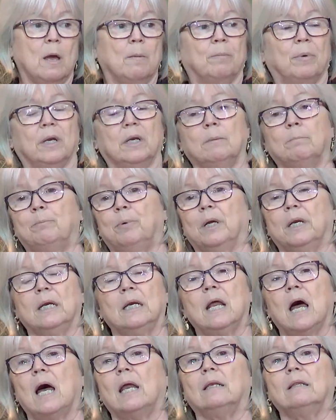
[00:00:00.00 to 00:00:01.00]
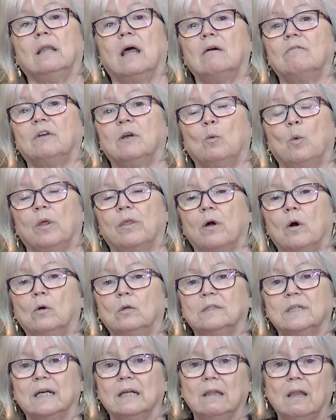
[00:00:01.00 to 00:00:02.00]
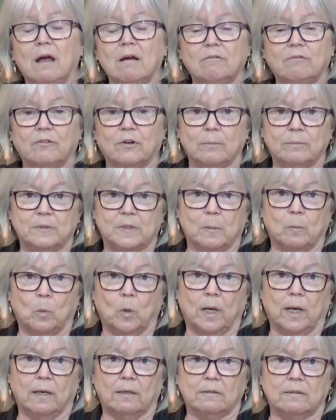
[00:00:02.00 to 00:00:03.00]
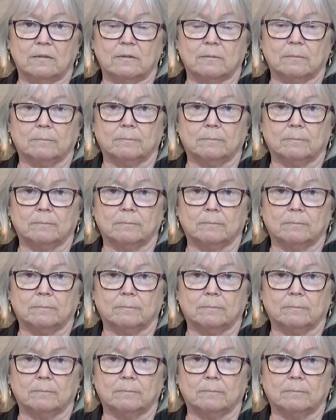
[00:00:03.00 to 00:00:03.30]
but not withholding love from someone else.